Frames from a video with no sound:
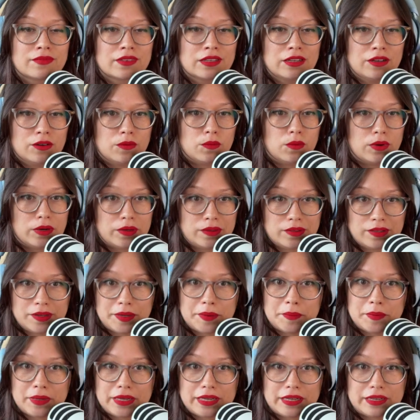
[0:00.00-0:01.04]
one of them
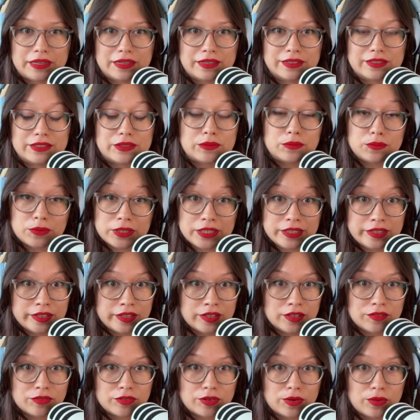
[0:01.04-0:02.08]
is reading,
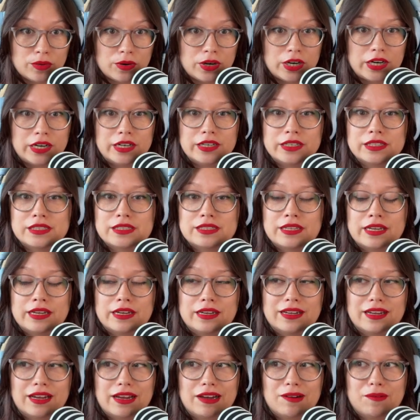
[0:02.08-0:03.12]
of course.
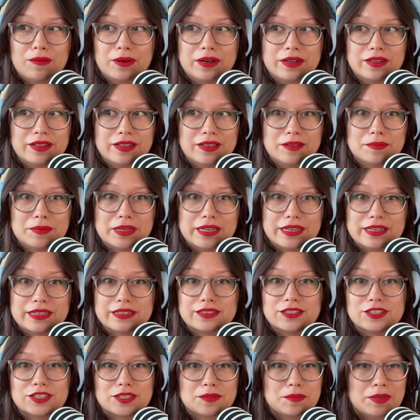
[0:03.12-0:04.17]
One of them is
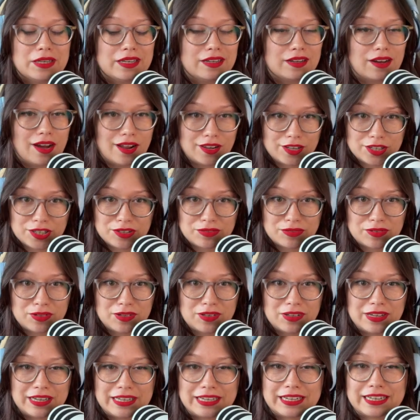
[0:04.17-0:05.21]
just being colorful
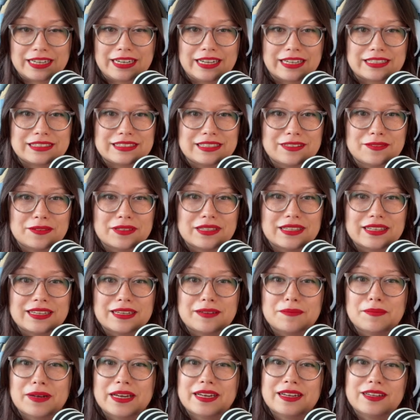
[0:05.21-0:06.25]
and connecting with like
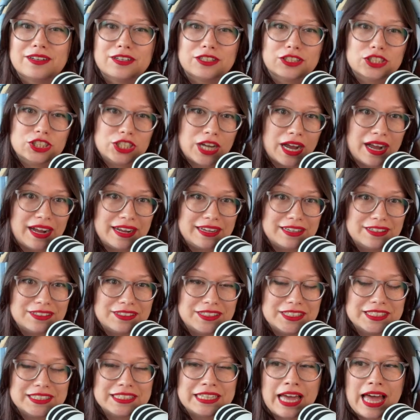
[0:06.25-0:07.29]
my inner
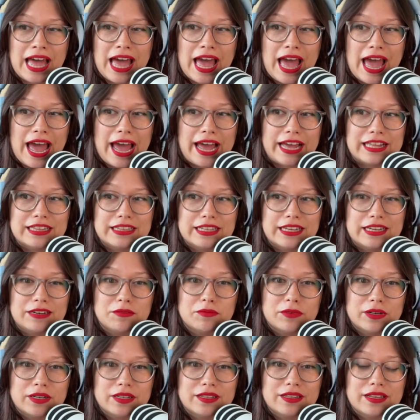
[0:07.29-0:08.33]
child. And then
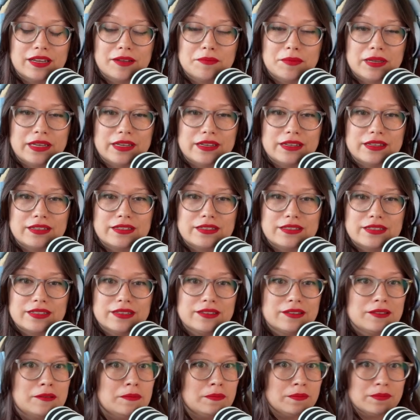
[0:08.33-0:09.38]
one of them is
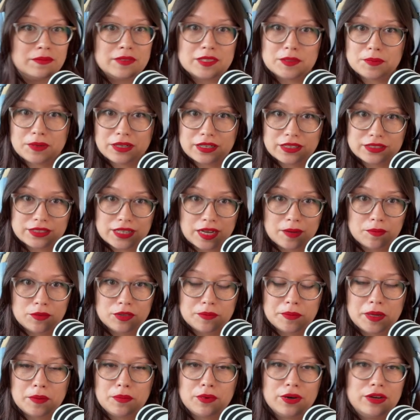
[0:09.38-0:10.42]
like spending time with
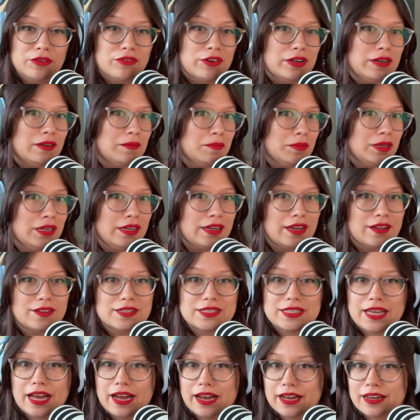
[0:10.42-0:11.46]
my boyfriend and being
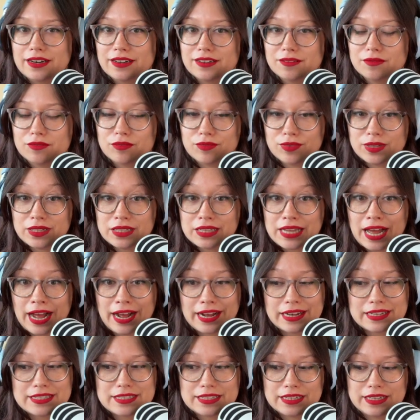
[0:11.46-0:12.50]
outside and
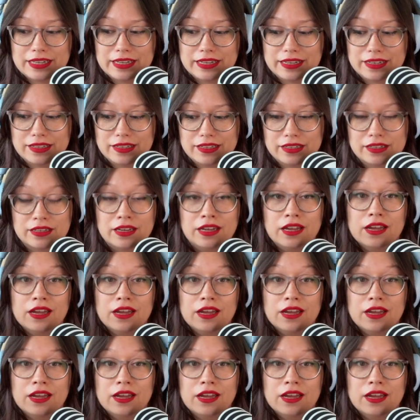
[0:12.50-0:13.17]
relaxing and like